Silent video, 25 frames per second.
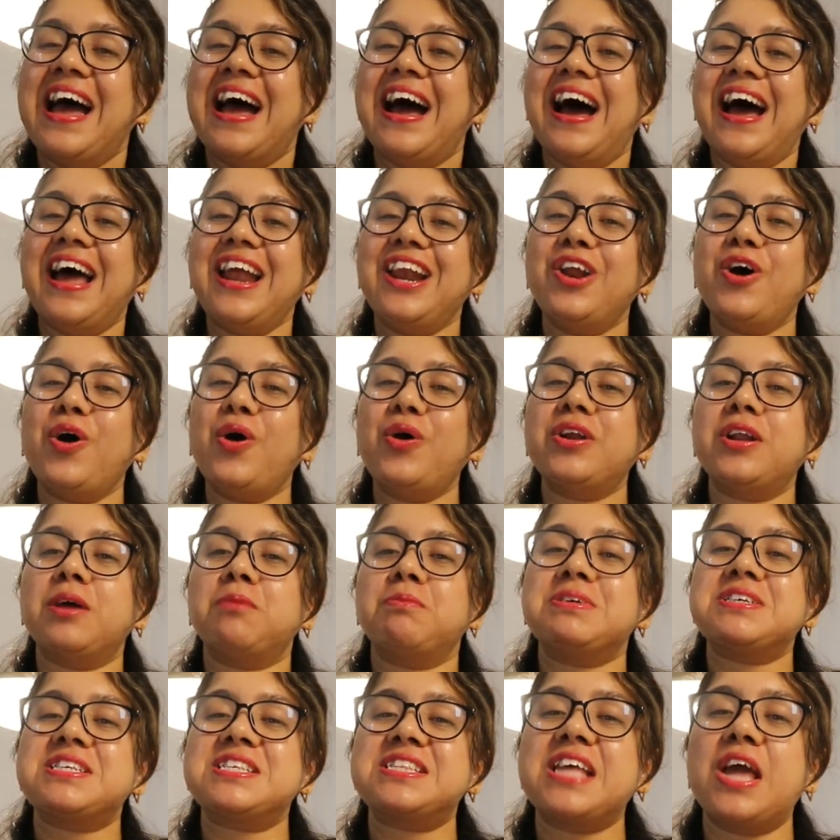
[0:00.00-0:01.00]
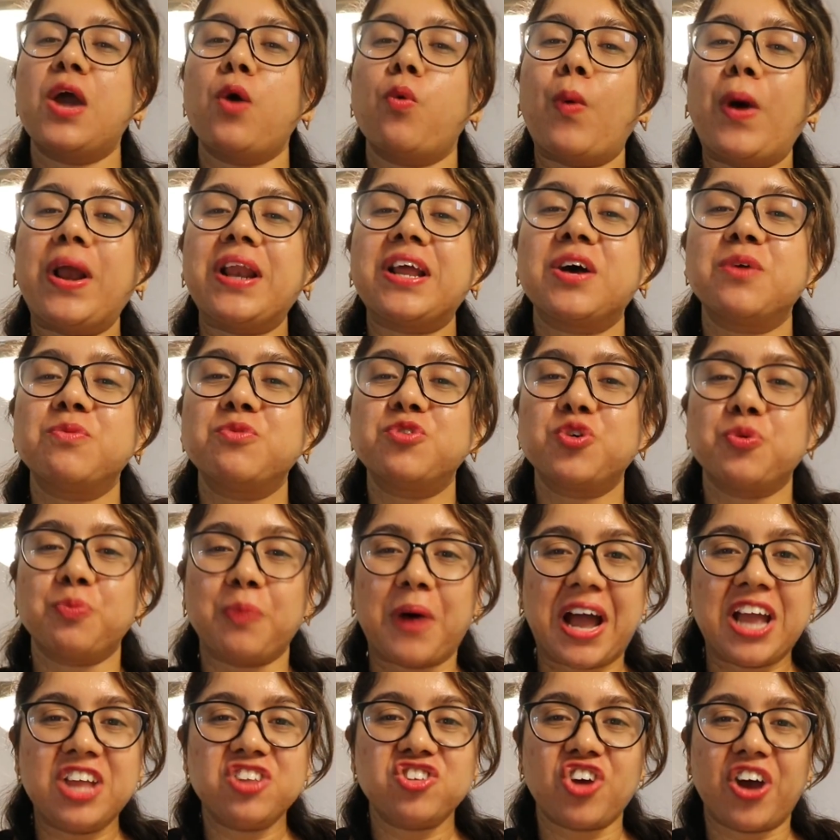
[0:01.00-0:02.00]
Hello, Namaste, welcome to
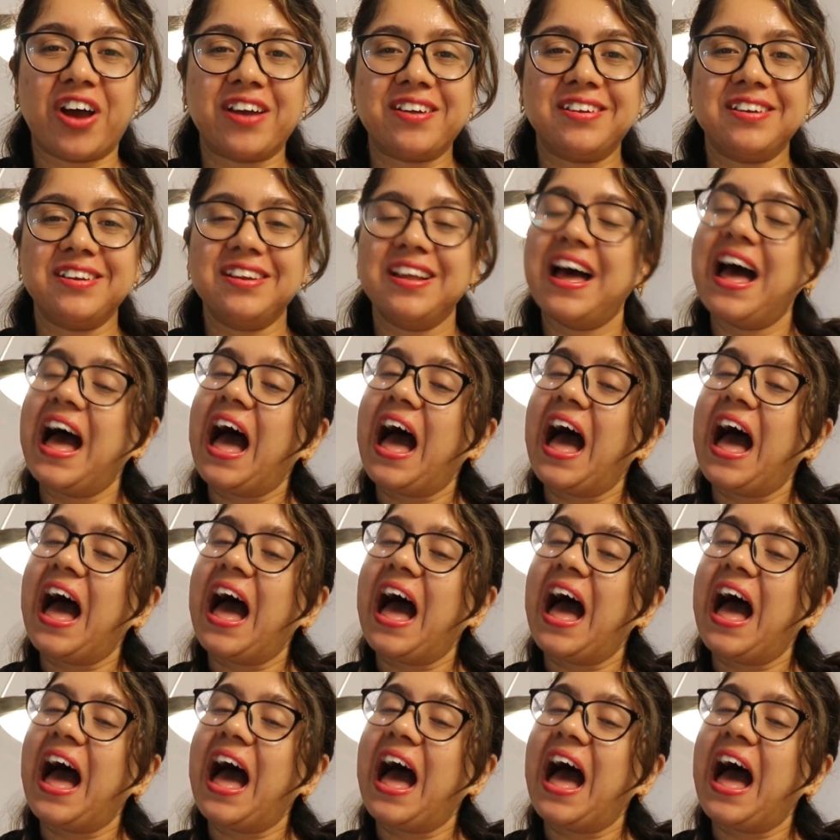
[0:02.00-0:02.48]
my channel.